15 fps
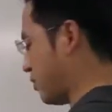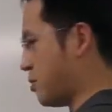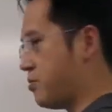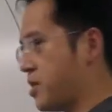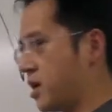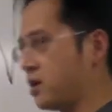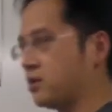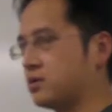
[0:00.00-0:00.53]
the
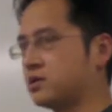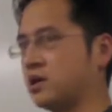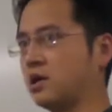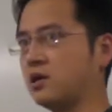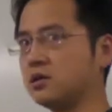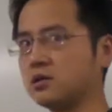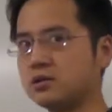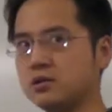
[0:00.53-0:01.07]
biggest
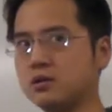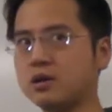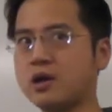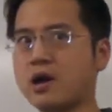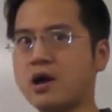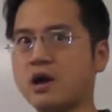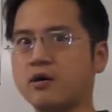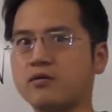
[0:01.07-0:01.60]
changes you can
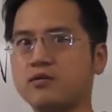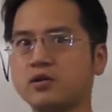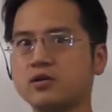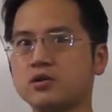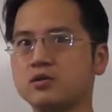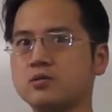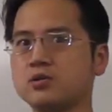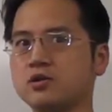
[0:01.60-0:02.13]
have in
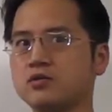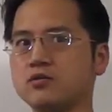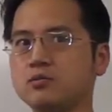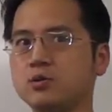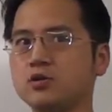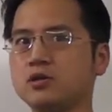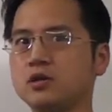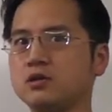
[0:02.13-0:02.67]
terms of
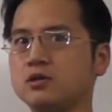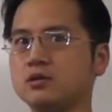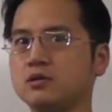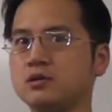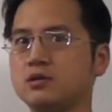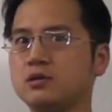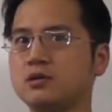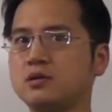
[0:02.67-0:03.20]

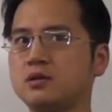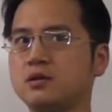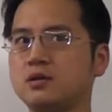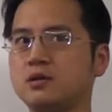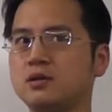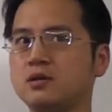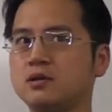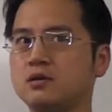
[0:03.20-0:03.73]
mutations
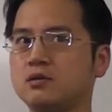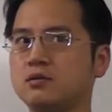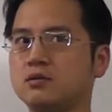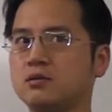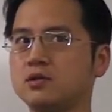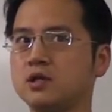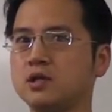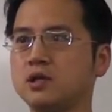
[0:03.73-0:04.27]

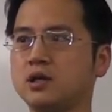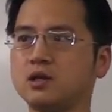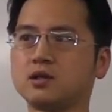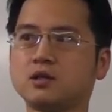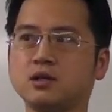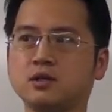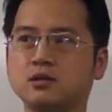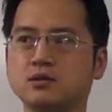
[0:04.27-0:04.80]
or genetic
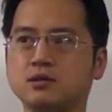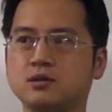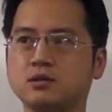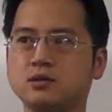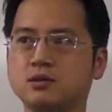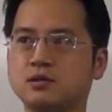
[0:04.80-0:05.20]
changes?